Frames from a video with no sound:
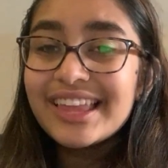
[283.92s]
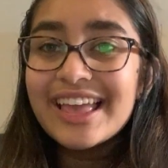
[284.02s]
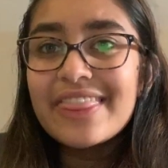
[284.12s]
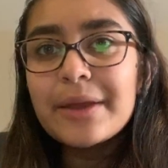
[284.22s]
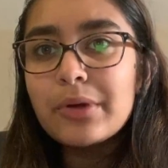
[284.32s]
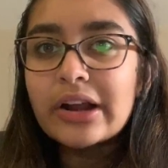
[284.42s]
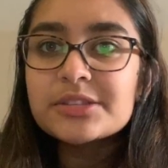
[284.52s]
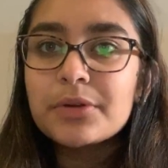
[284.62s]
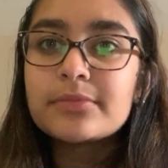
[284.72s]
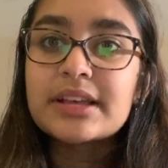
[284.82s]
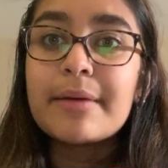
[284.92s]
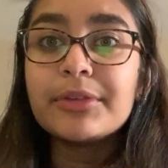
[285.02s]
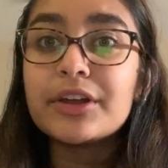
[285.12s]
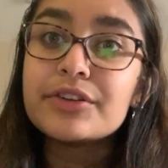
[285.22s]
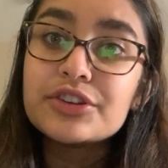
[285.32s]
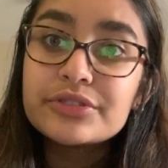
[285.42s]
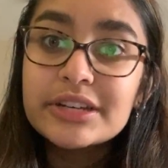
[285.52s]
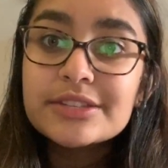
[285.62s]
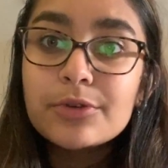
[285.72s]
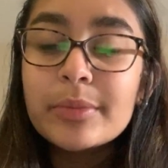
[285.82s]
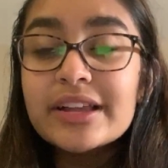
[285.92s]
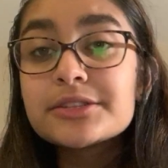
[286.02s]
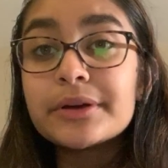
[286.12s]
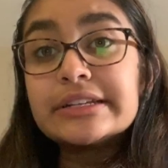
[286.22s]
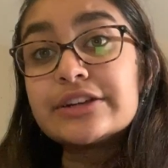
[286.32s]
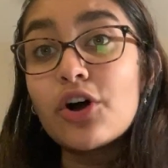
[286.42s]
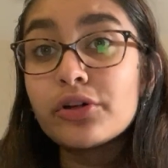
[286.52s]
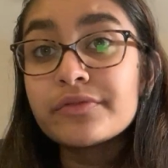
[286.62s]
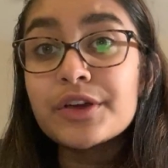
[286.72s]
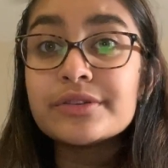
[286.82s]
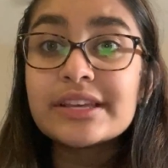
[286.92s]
And they had practice problems that emulated new test format, so I did all of those.